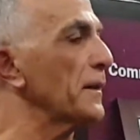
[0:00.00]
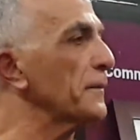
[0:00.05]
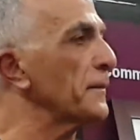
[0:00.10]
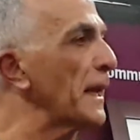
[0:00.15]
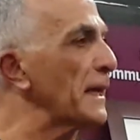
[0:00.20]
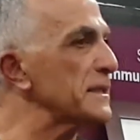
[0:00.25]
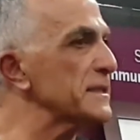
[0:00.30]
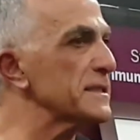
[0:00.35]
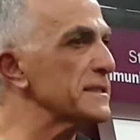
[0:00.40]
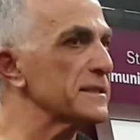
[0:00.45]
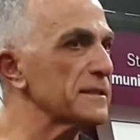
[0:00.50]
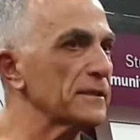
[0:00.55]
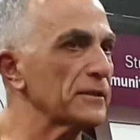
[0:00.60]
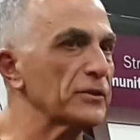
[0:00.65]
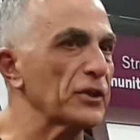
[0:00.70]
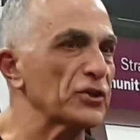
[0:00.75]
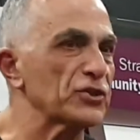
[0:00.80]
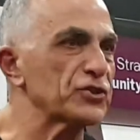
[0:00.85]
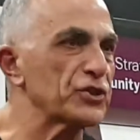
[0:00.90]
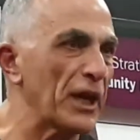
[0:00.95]
That's
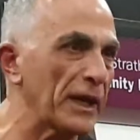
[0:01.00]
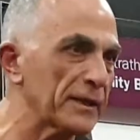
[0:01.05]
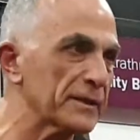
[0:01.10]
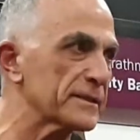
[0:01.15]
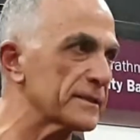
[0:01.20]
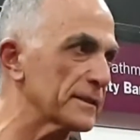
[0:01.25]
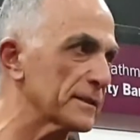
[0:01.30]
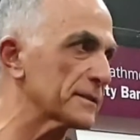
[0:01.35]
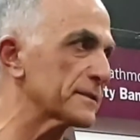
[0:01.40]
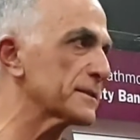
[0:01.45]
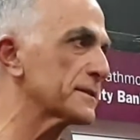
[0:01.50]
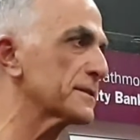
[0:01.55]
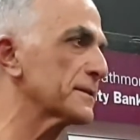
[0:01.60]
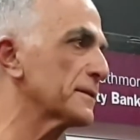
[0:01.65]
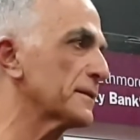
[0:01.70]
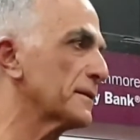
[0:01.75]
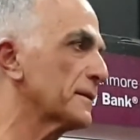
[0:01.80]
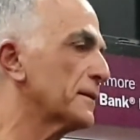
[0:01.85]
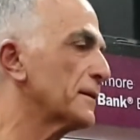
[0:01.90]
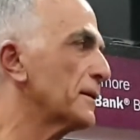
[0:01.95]
the genesis
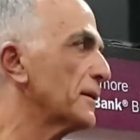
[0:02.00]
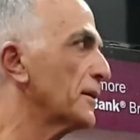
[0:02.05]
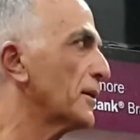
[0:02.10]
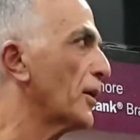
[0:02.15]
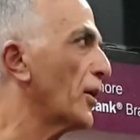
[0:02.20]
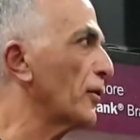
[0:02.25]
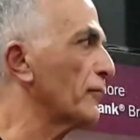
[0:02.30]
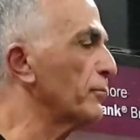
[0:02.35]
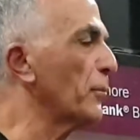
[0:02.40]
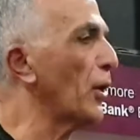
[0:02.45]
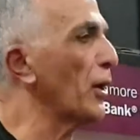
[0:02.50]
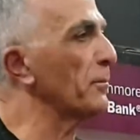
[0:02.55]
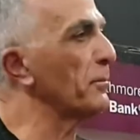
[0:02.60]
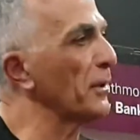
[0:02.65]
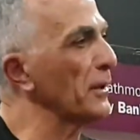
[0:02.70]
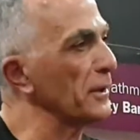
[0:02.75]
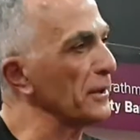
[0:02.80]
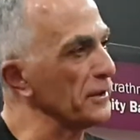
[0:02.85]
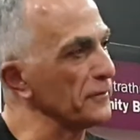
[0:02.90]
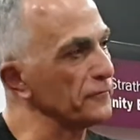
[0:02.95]
of my
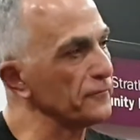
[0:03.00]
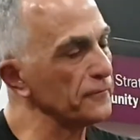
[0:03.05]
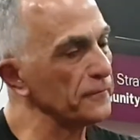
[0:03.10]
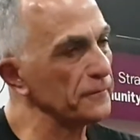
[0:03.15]
belief.